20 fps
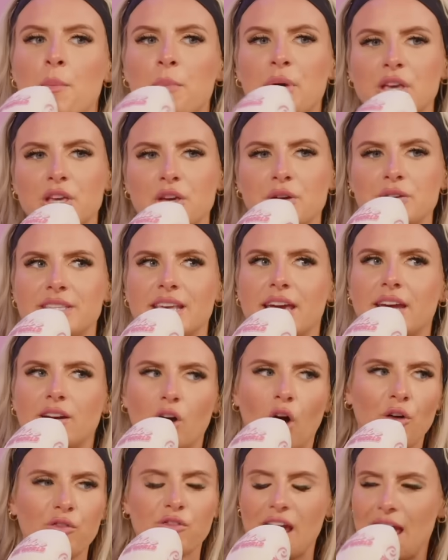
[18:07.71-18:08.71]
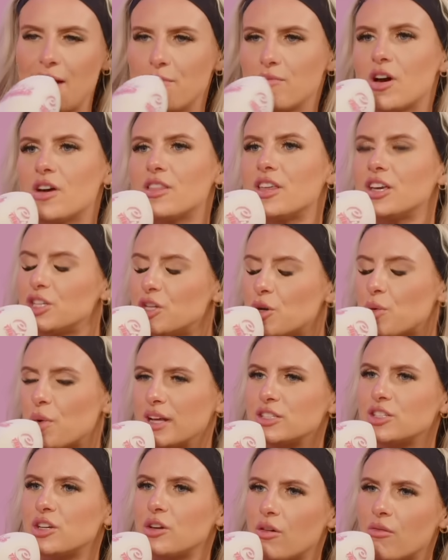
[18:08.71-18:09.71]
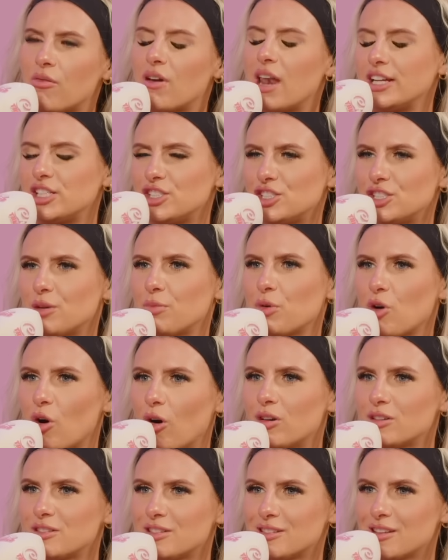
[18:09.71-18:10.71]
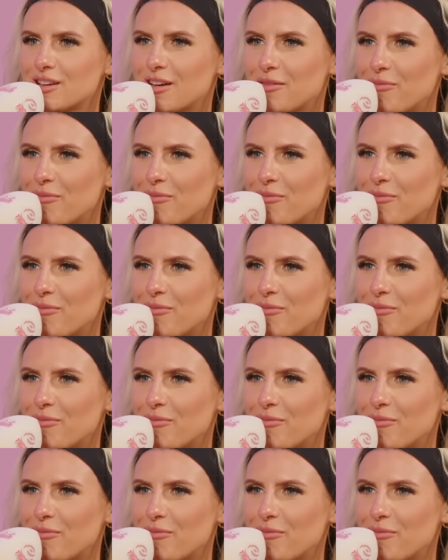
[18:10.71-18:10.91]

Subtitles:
But you said off camera that you went to a relationship course.